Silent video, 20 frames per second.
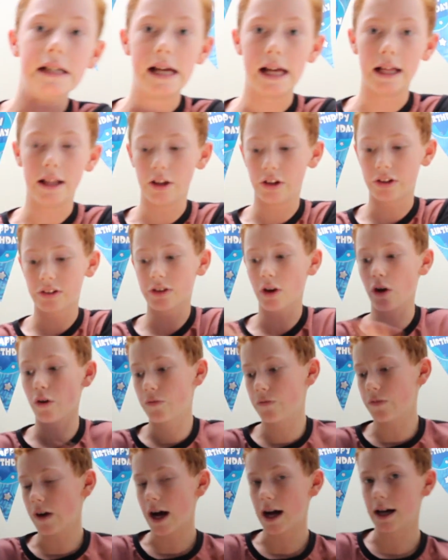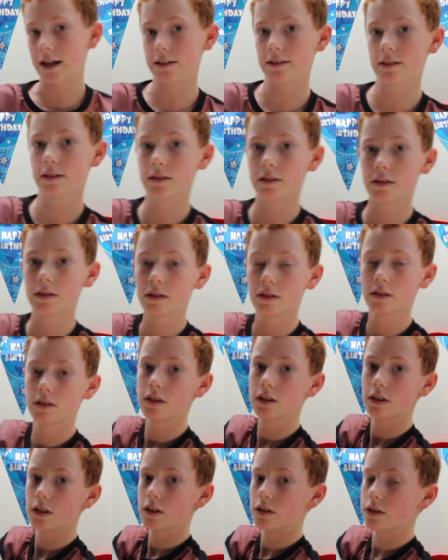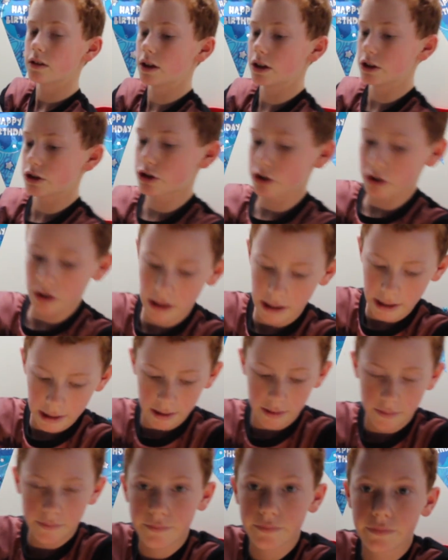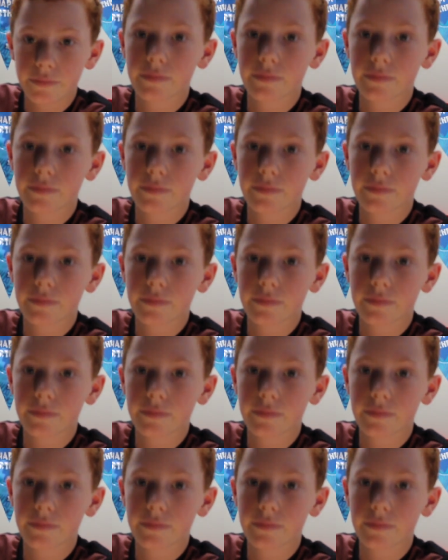It is so fun. Literally,